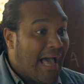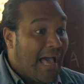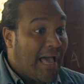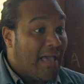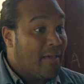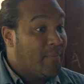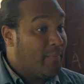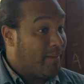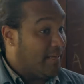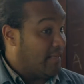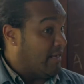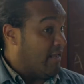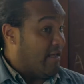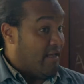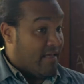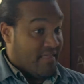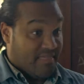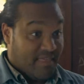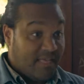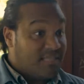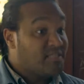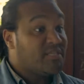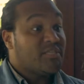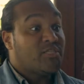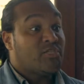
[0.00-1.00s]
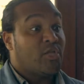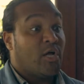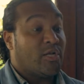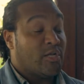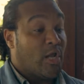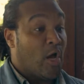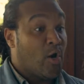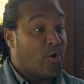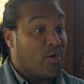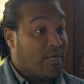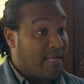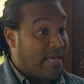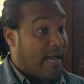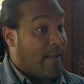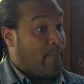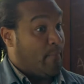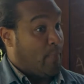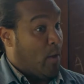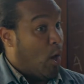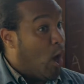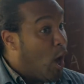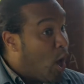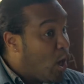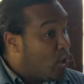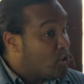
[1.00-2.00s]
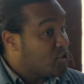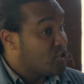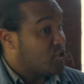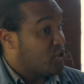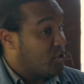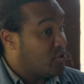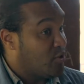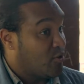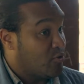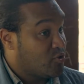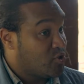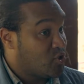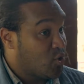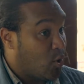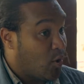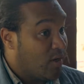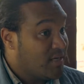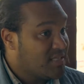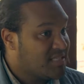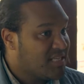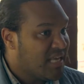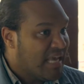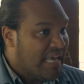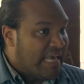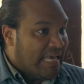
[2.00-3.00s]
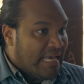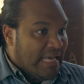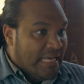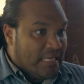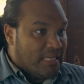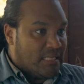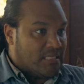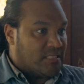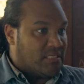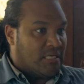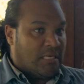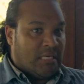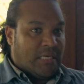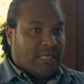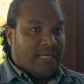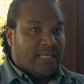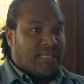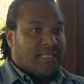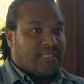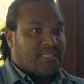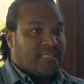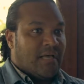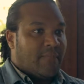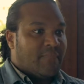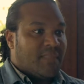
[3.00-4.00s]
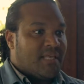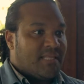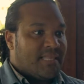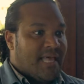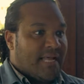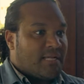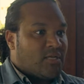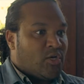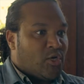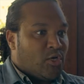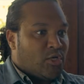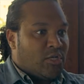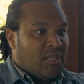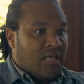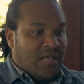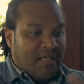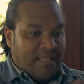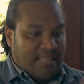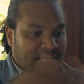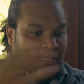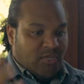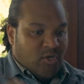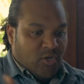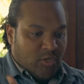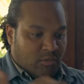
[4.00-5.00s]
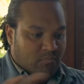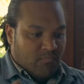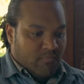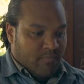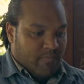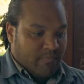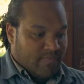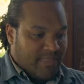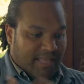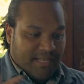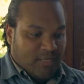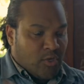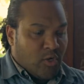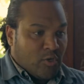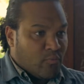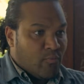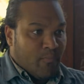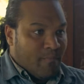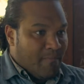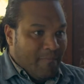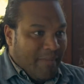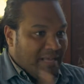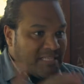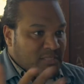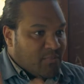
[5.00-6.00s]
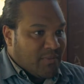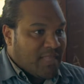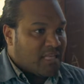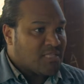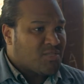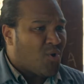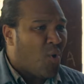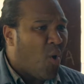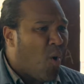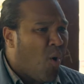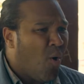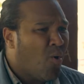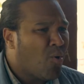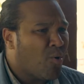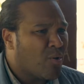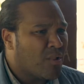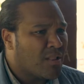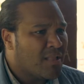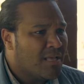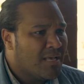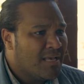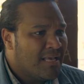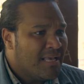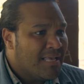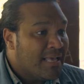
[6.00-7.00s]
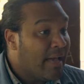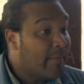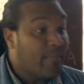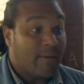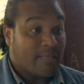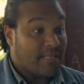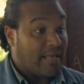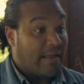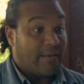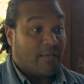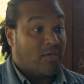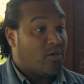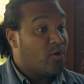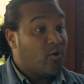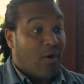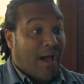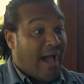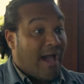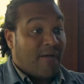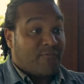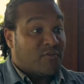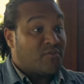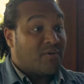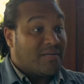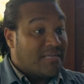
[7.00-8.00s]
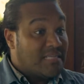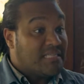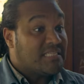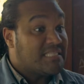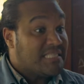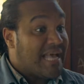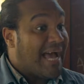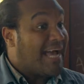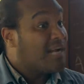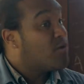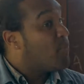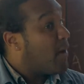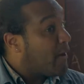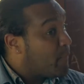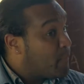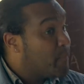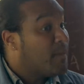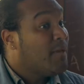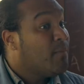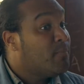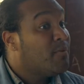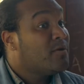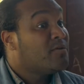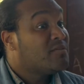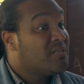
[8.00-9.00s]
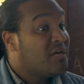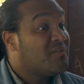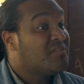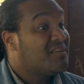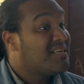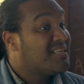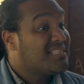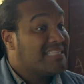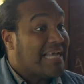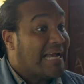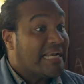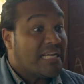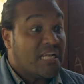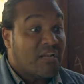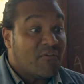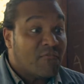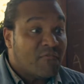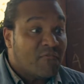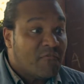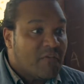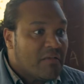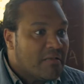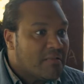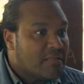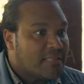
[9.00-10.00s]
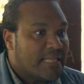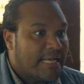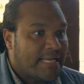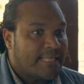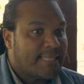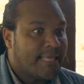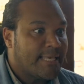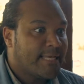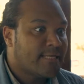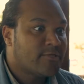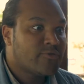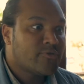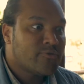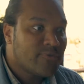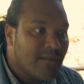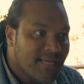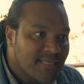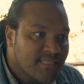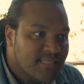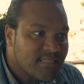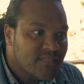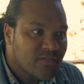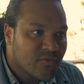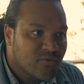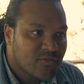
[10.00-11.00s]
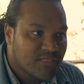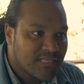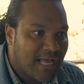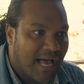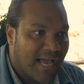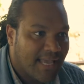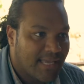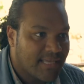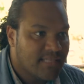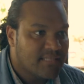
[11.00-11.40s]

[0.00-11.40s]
I mean, this is not only a personal choice, it is something that could mess with us all. But you have to understand why people don't exactly feel like they can trust you, science.